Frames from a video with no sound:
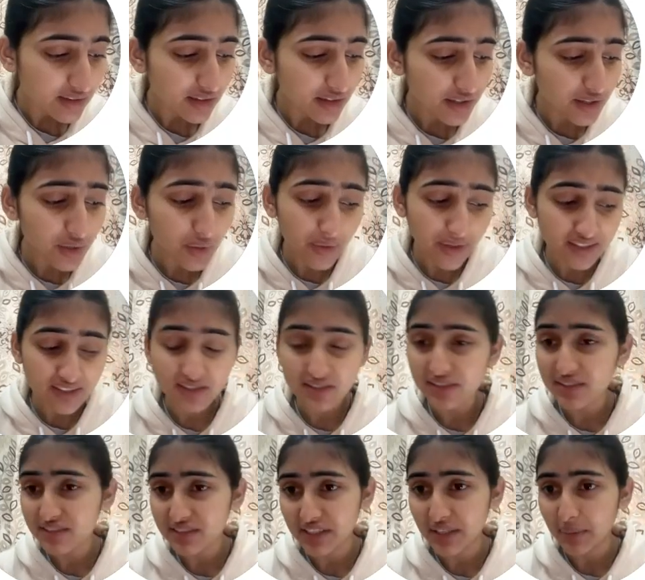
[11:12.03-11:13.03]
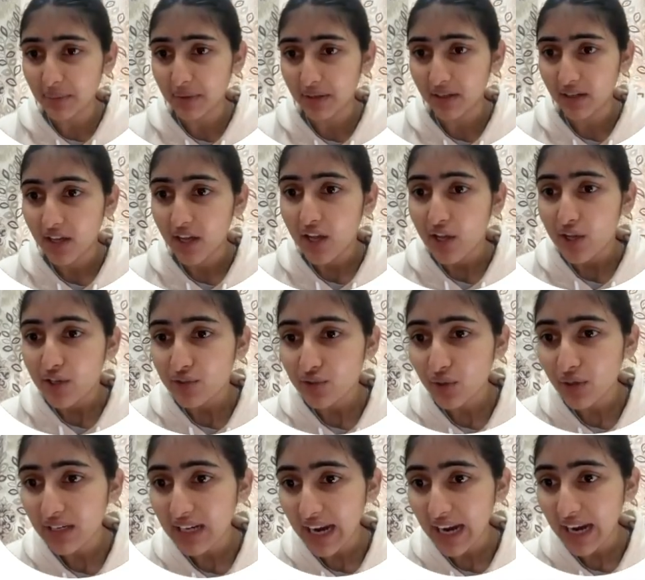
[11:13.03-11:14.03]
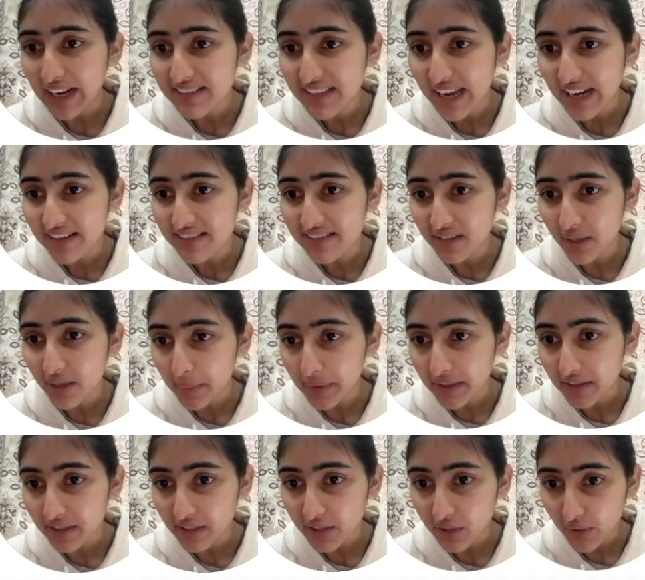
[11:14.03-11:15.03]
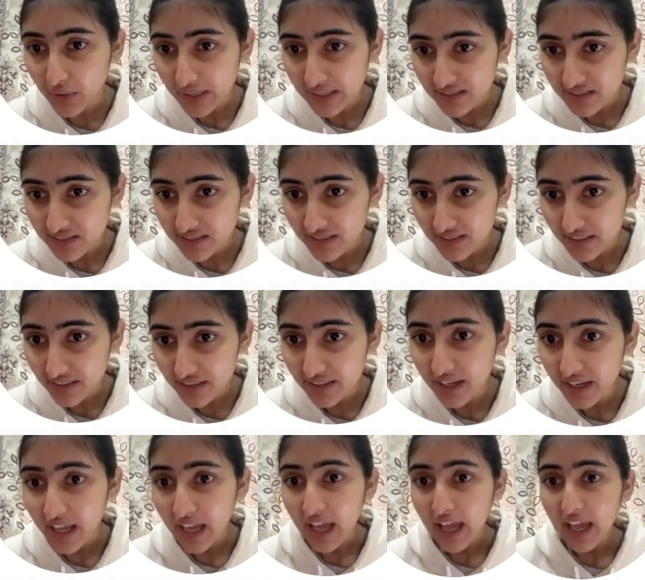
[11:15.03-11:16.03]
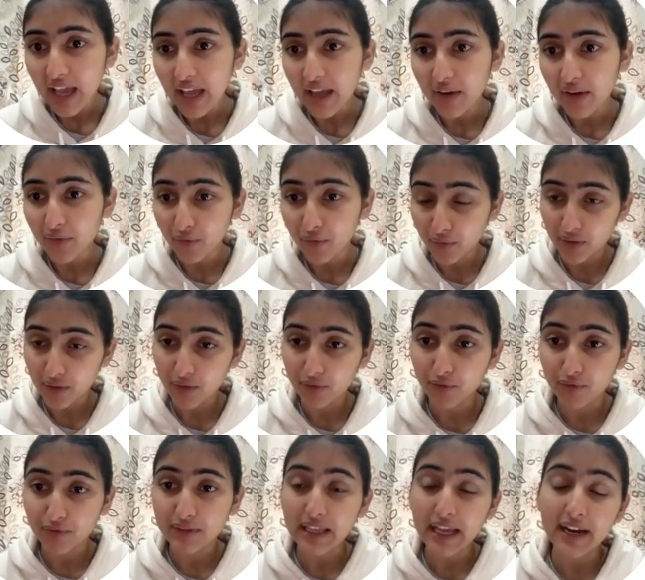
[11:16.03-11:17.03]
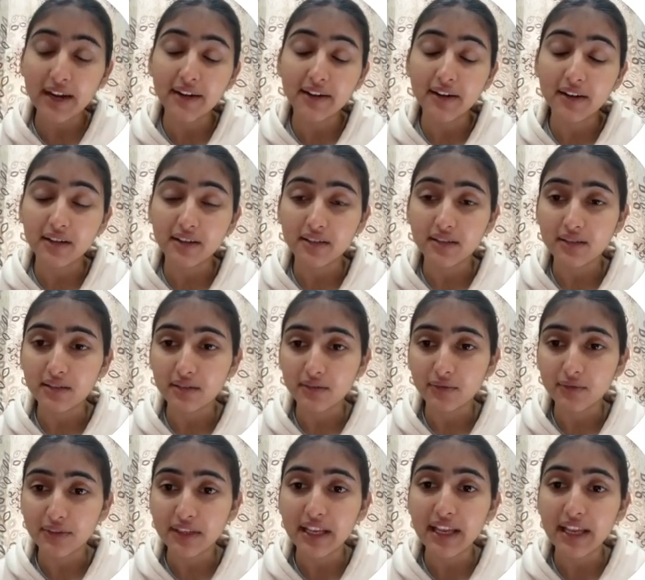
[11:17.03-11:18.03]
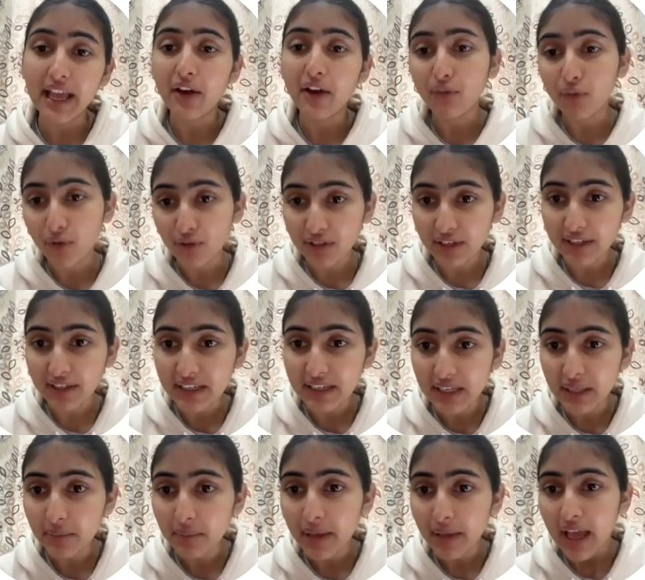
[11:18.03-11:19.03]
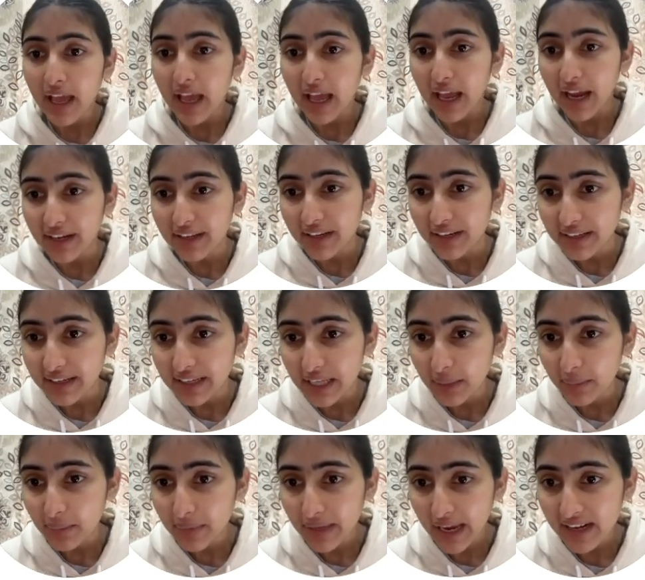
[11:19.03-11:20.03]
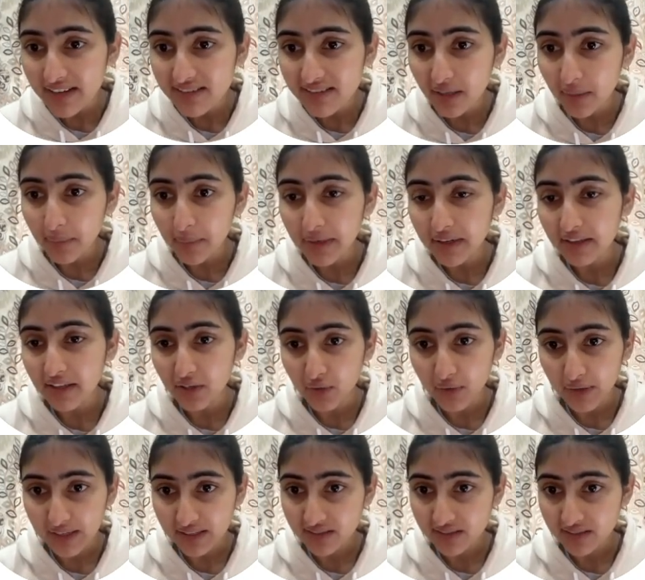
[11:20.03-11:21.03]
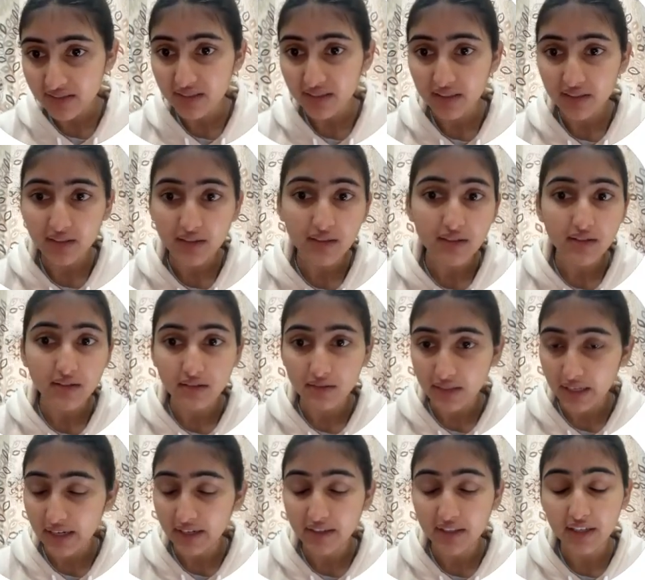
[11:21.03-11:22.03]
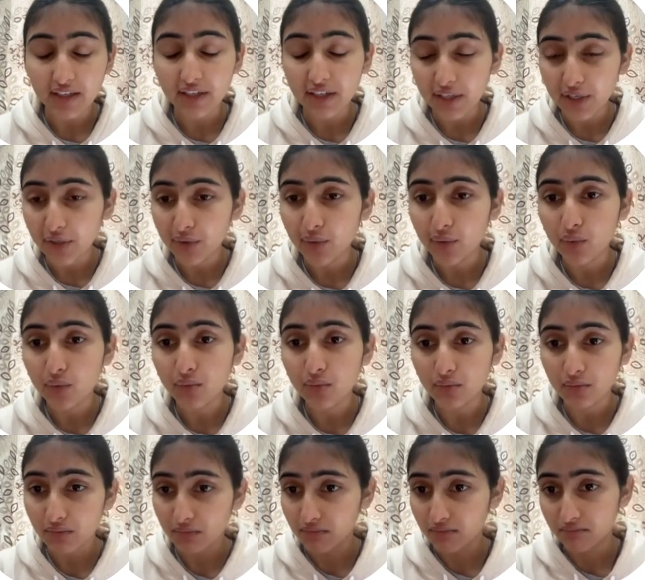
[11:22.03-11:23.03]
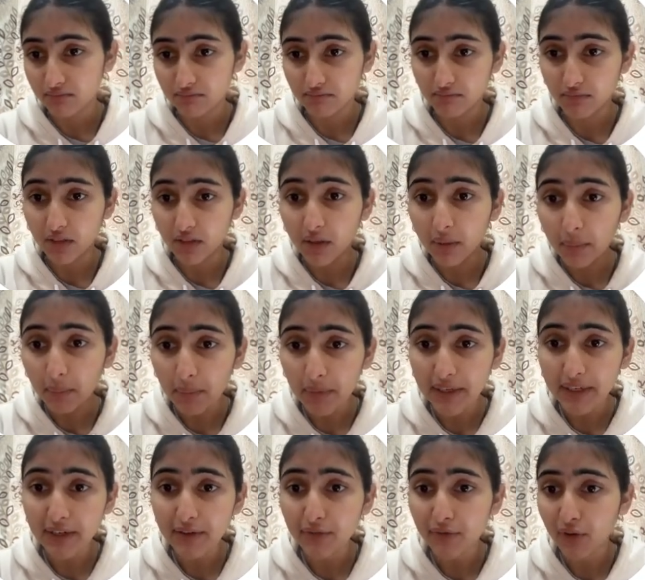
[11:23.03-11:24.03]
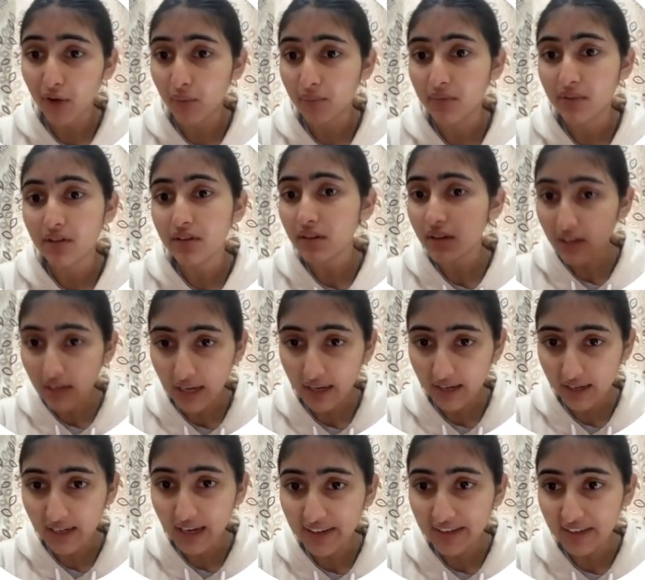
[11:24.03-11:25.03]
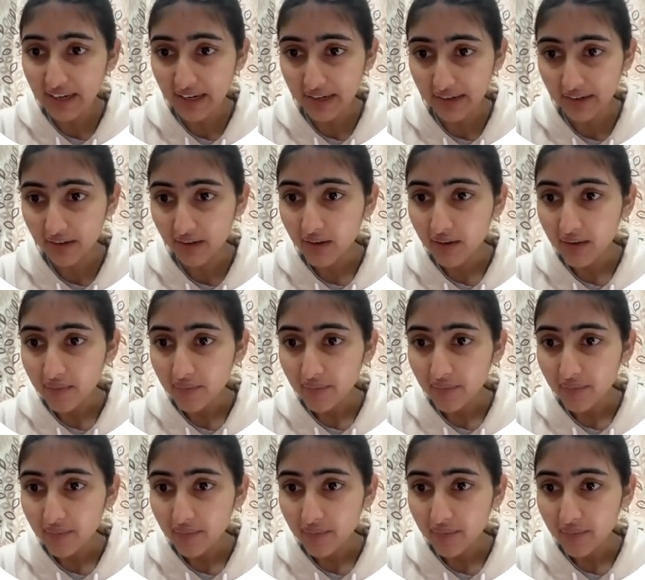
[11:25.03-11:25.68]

The requesters table, so clients can submit their requests here that they have for the team, and the team can submit their requests here that they need to complete from the client end.